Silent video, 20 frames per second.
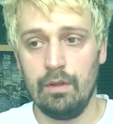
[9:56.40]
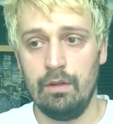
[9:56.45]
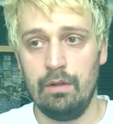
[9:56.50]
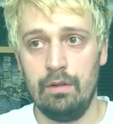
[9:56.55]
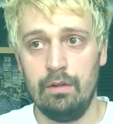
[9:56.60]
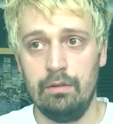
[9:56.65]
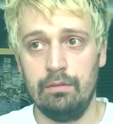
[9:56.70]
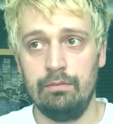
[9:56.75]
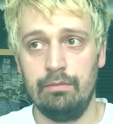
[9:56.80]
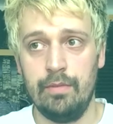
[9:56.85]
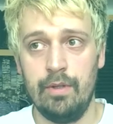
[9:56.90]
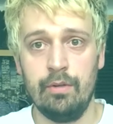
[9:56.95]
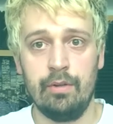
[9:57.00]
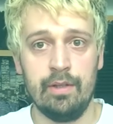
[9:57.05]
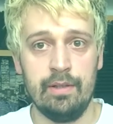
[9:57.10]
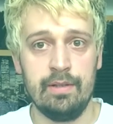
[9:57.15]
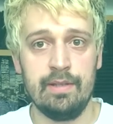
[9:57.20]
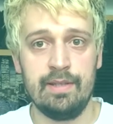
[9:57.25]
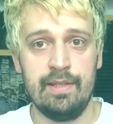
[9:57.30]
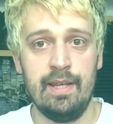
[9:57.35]
you can
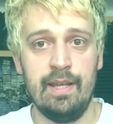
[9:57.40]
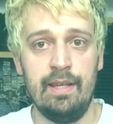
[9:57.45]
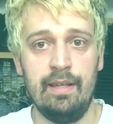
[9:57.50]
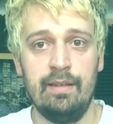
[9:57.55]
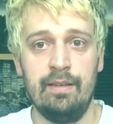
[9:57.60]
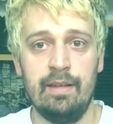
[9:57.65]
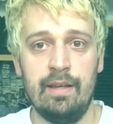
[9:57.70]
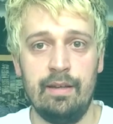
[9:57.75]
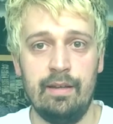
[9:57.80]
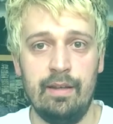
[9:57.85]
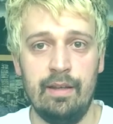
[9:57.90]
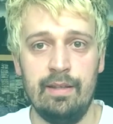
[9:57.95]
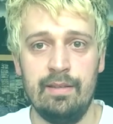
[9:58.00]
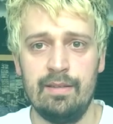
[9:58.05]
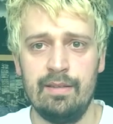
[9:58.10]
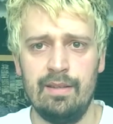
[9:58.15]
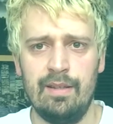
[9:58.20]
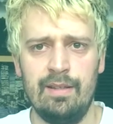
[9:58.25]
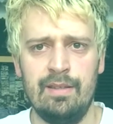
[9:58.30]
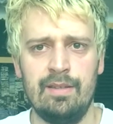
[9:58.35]
see that
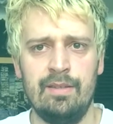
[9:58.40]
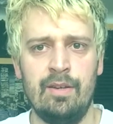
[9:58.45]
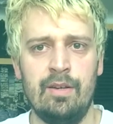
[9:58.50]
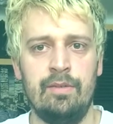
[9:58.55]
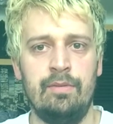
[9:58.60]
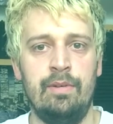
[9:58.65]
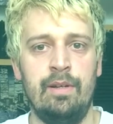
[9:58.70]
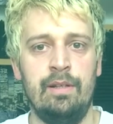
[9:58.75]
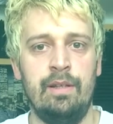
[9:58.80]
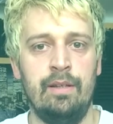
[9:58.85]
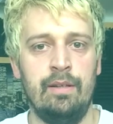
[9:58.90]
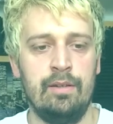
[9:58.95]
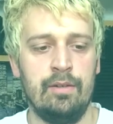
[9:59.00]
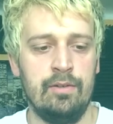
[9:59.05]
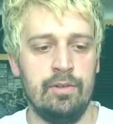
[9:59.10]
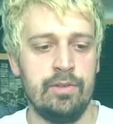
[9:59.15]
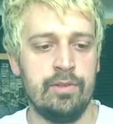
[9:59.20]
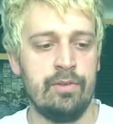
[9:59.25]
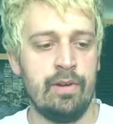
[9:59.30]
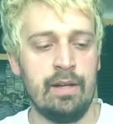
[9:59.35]
it's not really
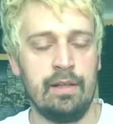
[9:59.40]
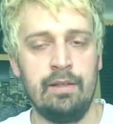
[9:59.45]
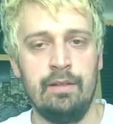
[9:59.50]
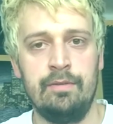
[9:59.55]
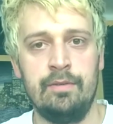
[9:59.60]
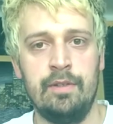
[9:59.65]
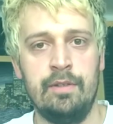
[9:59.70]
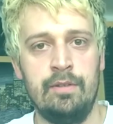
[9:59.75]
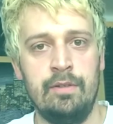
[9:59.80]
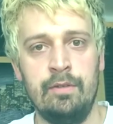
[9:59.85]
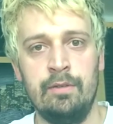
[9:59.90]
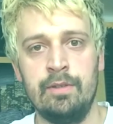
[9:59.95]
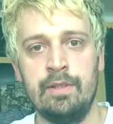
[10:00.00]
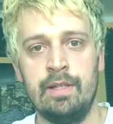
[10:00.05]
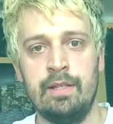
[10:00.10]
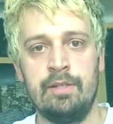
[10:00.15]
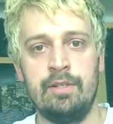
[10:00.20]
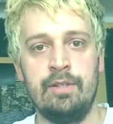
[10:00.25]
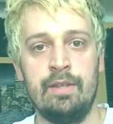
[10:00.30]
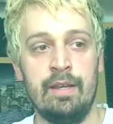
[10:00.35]
constructive to do such
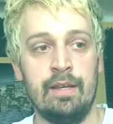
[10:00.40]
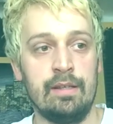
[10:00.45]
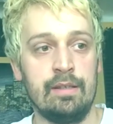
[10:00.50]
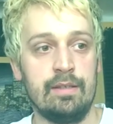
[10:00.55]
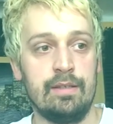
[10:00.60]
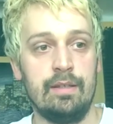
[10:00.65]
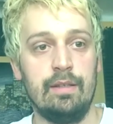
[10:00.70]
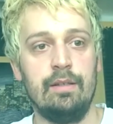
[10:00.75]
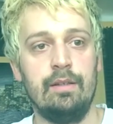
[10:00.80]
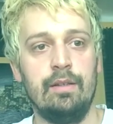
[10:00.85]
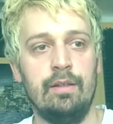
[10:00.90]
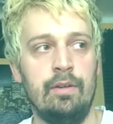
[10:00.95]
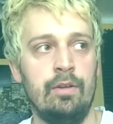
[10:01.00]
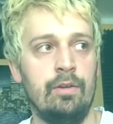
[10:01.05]
things, you know.